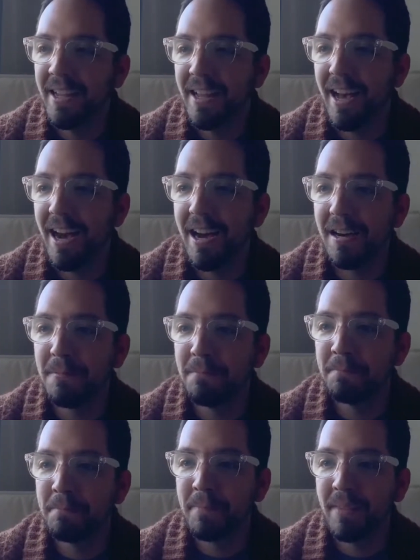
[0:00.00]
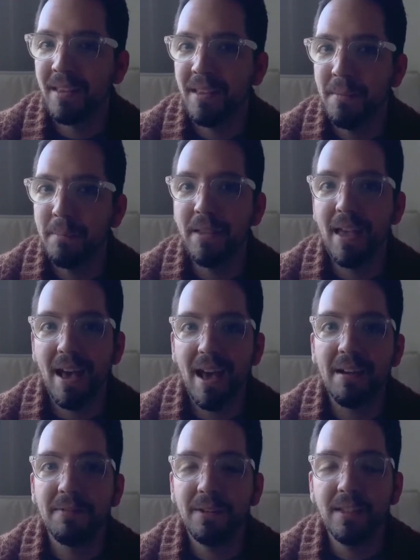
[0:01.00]
But yeah,
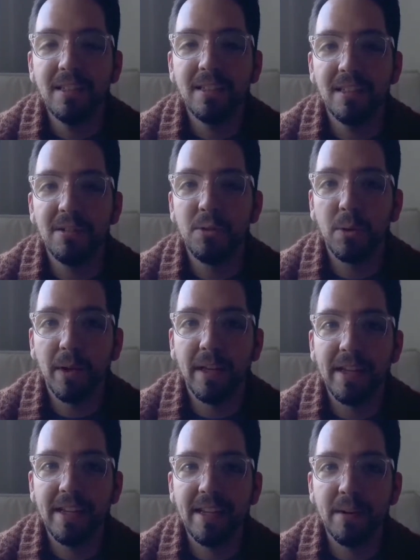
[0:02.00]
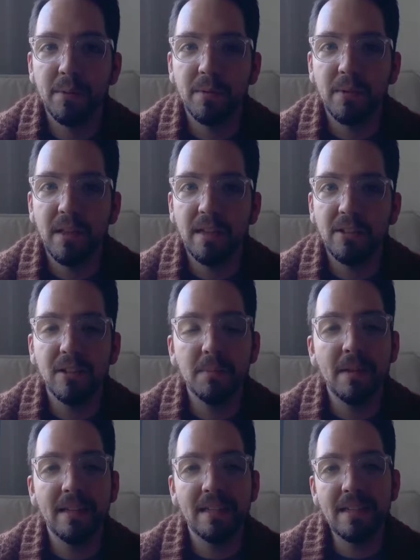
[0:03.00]
I really did enjoy it. It took
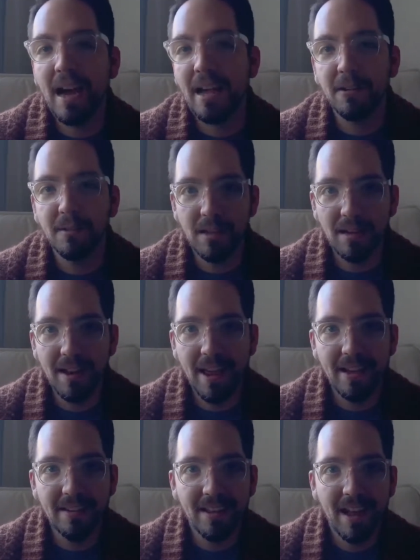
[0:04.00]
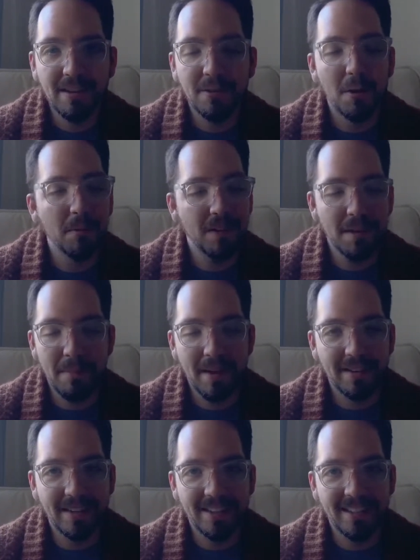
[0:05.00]
me an entire Sunday. I don't
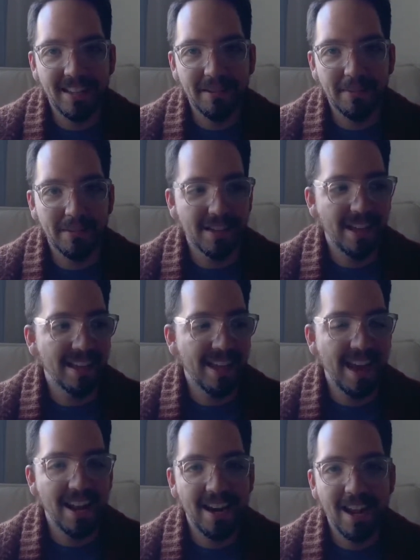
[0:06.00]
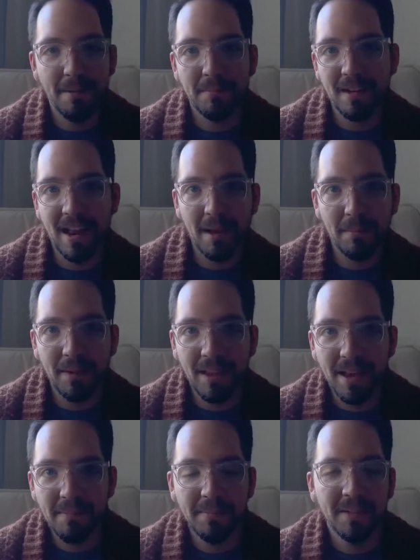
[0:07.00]
recommend it. It was like 8 a.m. to 9
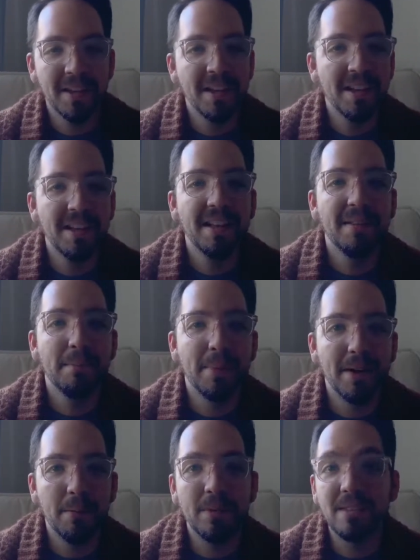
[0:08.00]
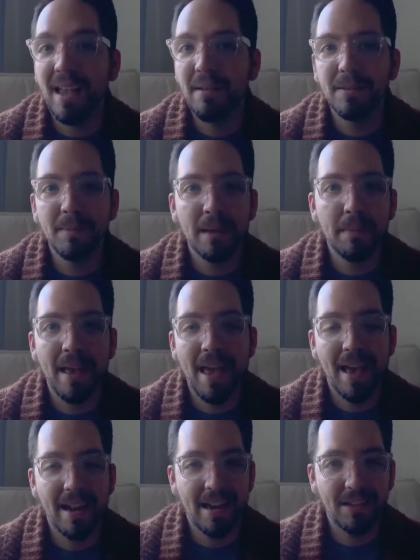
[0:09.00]
p.m. But once I have something in my
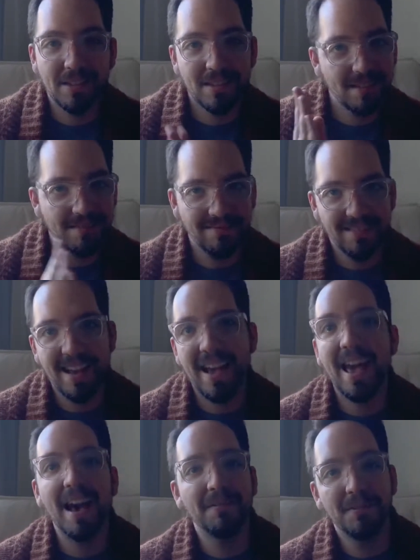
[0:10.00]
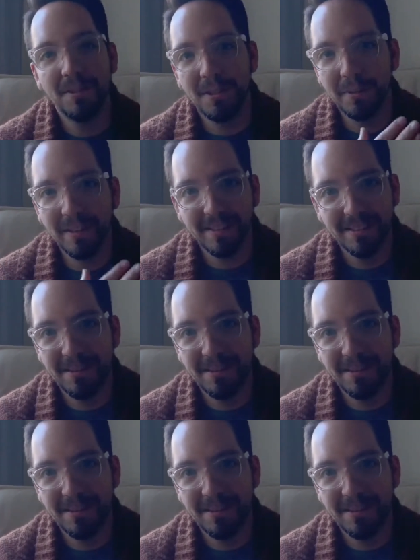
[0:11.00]
head, I have to do it.